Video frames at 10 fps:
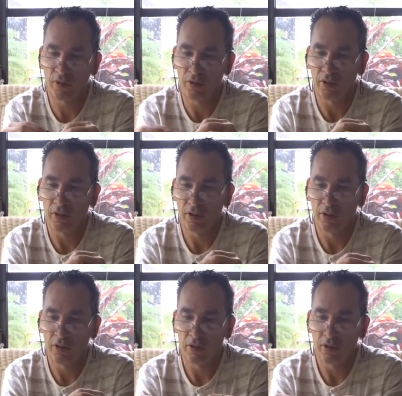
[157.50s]

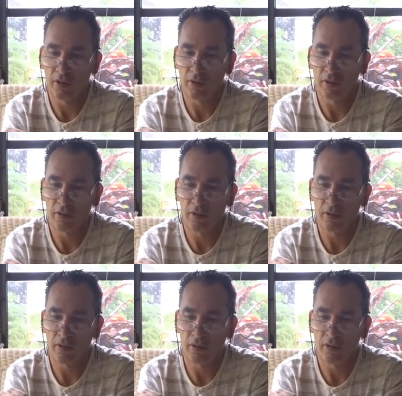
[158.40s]
(no one is talking)